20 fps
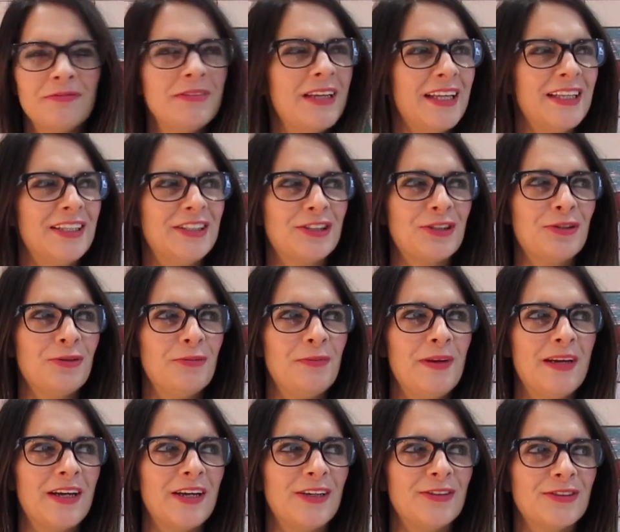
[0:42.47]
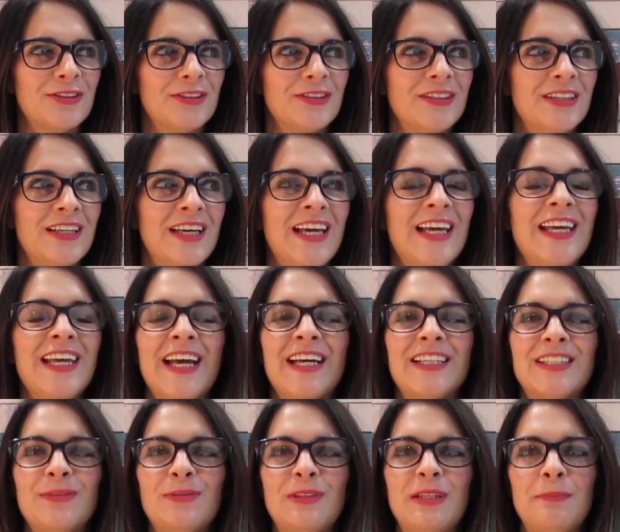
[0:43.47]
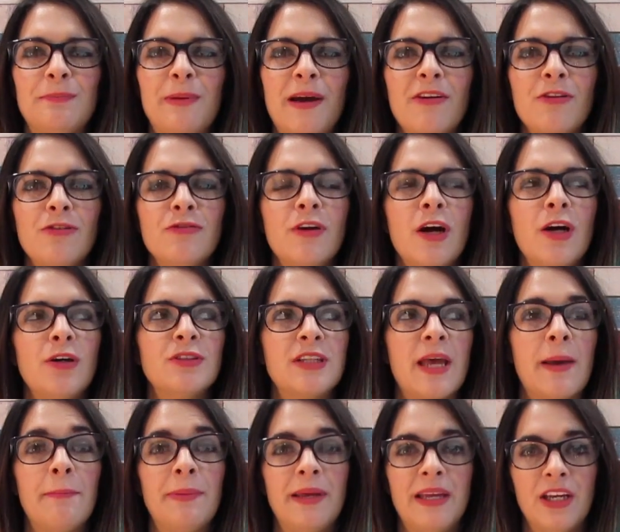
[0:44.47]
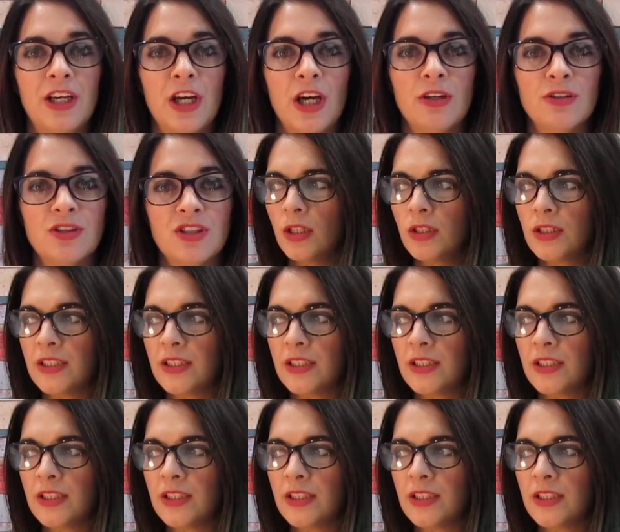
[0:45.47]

Yeah, they're just called pin curls. Yeah, so we did barrel rolls and pin curls.